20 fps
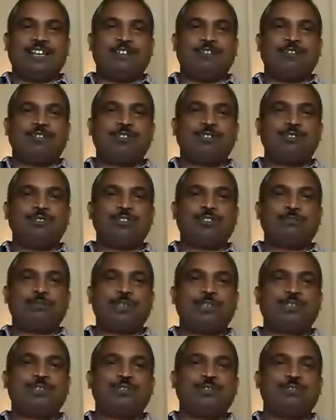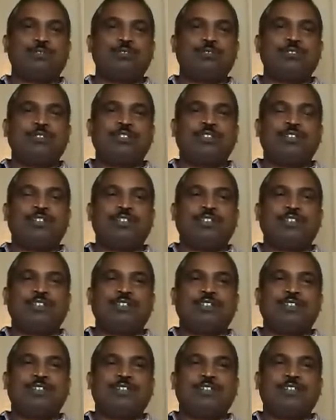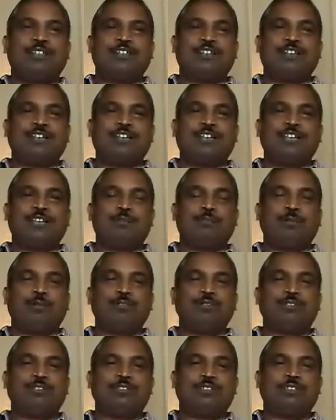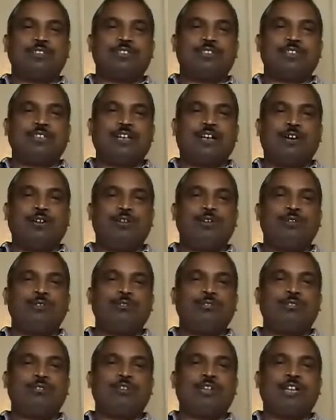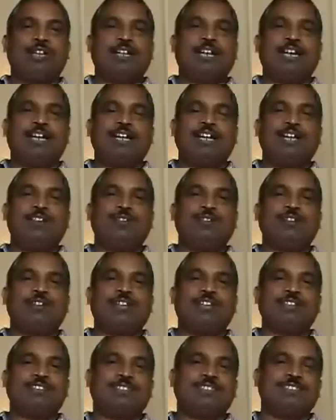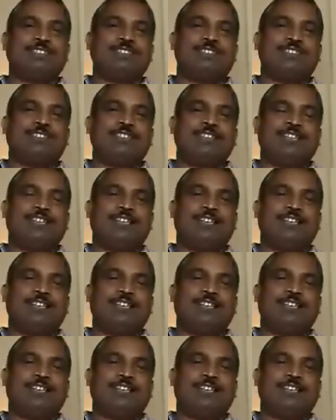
I want to speak to you about how you can handle your cases